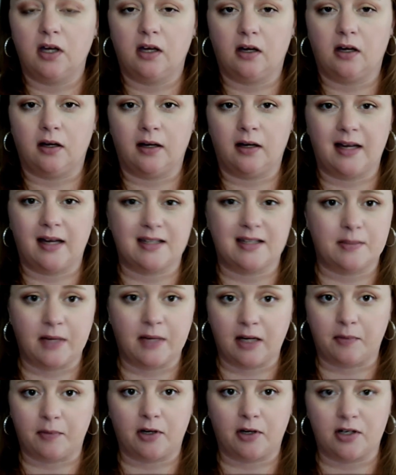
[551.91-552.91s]
uh, as a
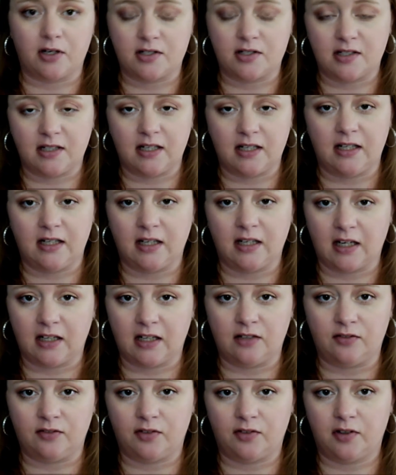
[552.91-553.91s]
makeup artist in any kind of